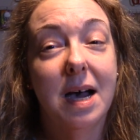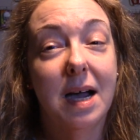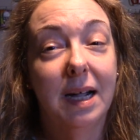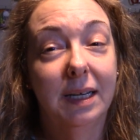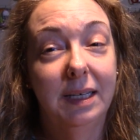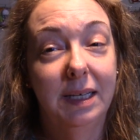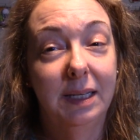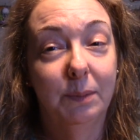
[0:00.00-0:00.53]

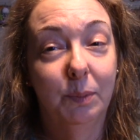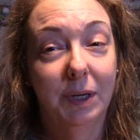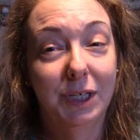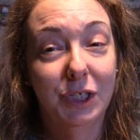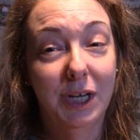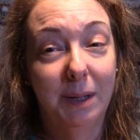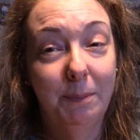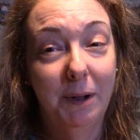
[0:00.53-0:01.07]
I'd need to
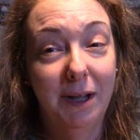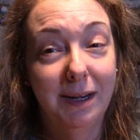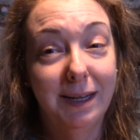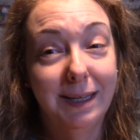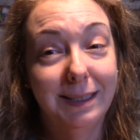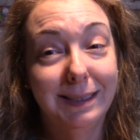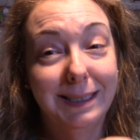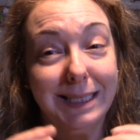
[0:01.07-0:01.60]
brush up on
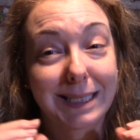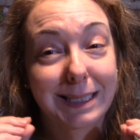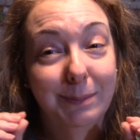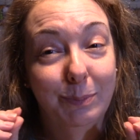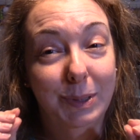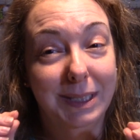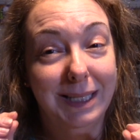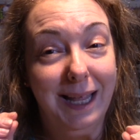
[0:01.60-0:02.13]
it,
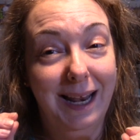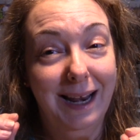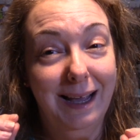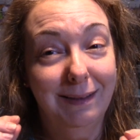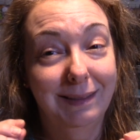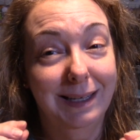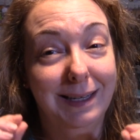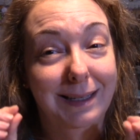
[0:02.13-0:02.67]
putting that
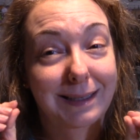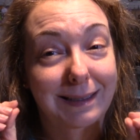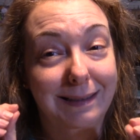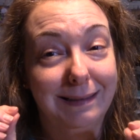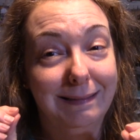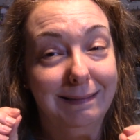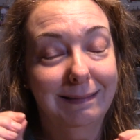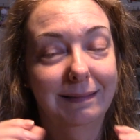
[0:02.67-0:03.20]
out
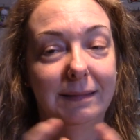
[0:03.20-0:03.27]
there.